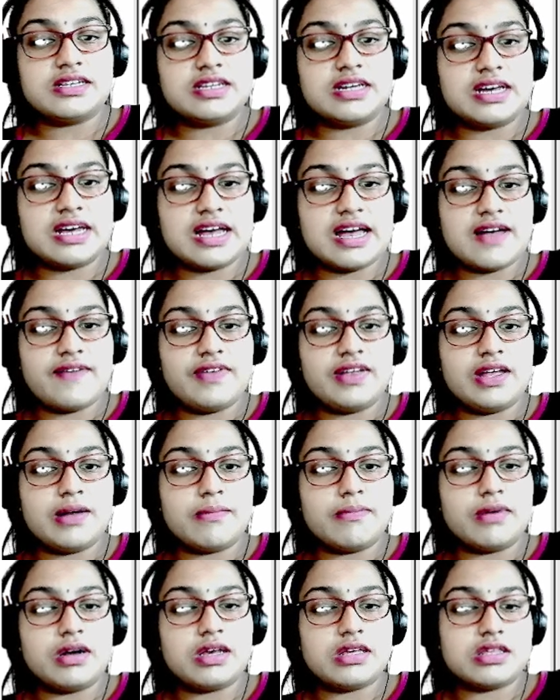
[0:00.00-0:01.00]
they are having a
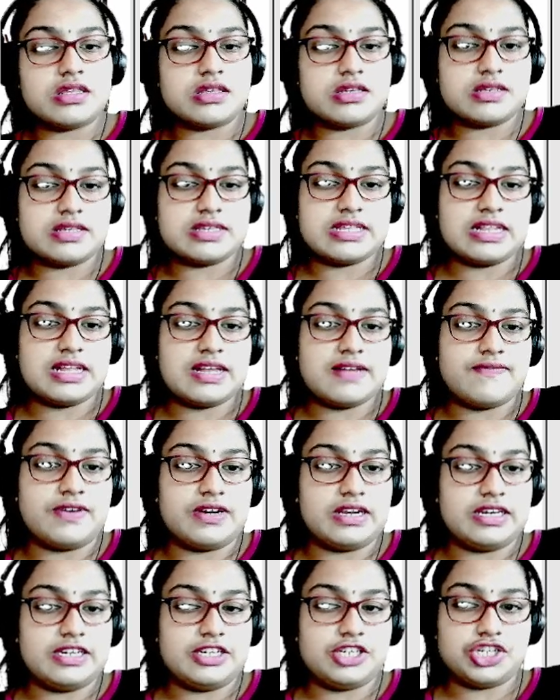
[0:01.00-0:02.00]
master-slave
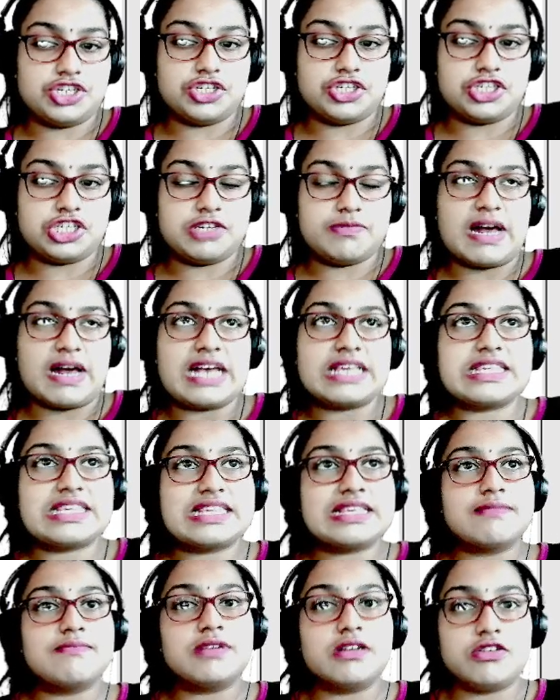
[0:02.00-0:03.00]
relationship.
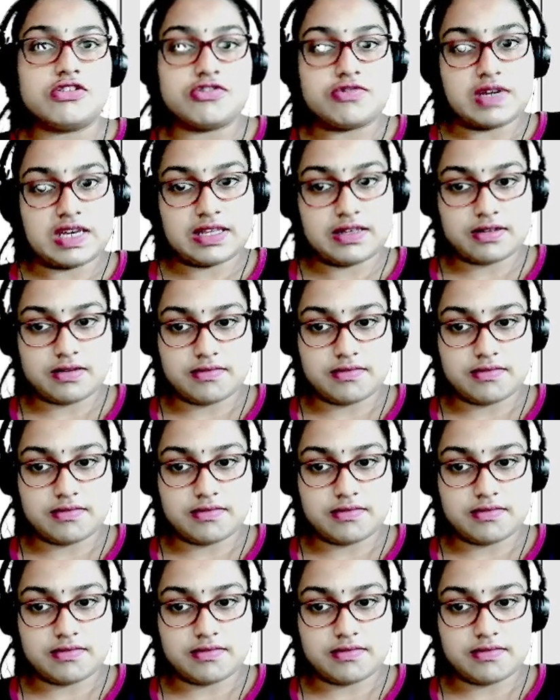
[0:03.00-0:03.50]
Asymmetric.